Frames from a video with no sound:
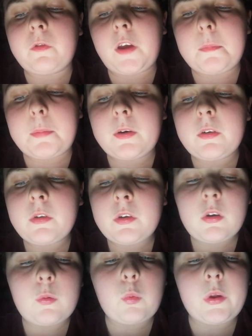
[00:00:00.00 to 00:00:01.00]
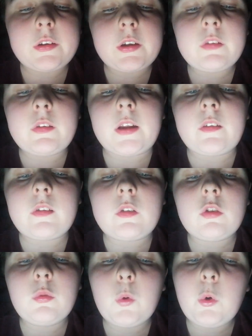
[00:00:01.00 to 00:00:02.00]
vapor will condense
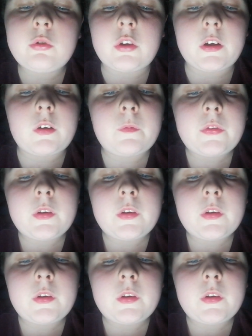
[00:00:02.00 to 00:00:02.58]
into water,